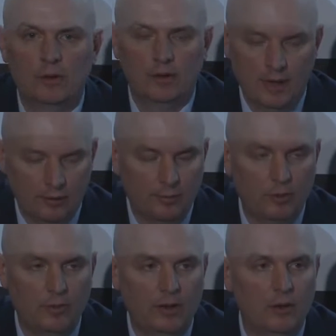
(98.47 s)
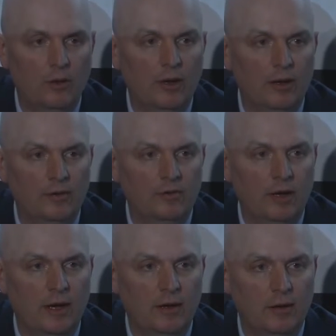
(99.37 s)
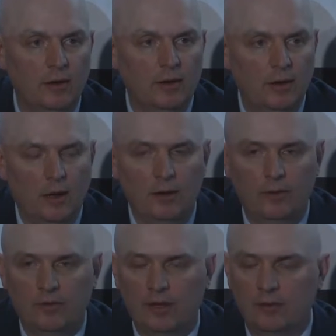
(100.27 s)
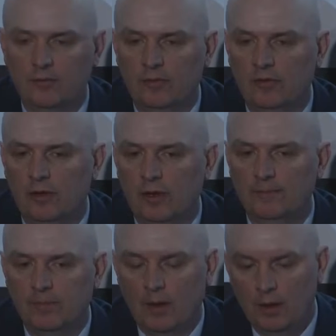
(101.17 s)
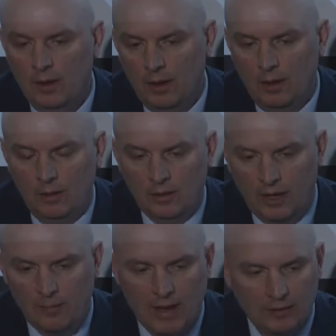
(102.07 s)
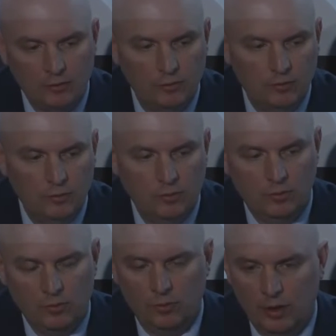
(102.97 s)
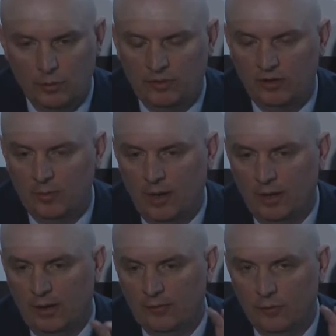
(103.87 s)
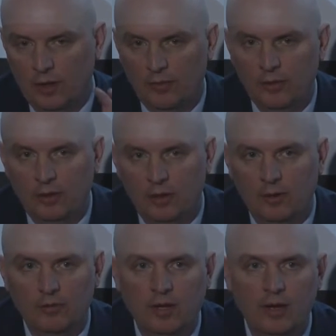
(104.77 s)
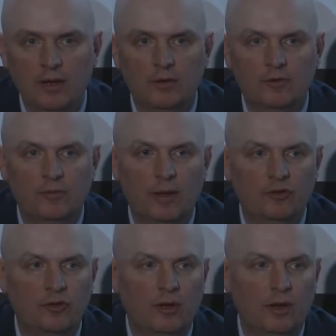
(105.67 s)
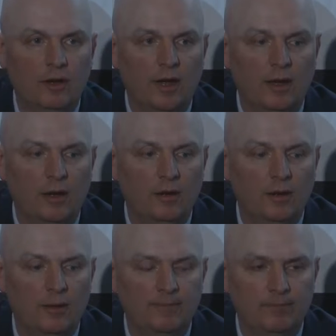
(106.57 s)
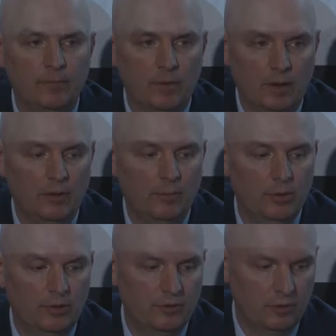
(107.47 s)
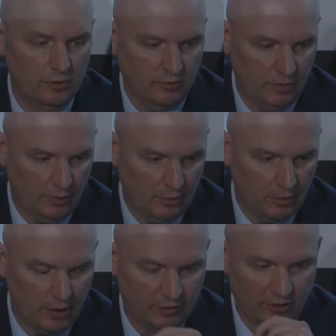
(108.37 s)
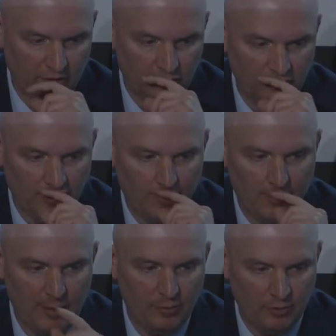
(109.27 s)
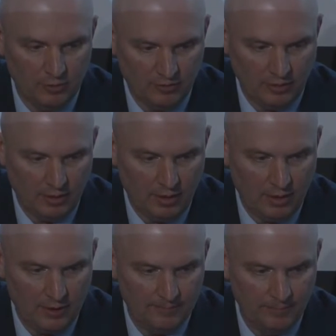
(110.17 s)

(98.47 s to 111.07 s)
get the permitting going, and design another tailings facility. Getting back to where we see mine life. So we got another 10 years of measured and indicated in the books, and you can see the cross sections on that map there. You can see the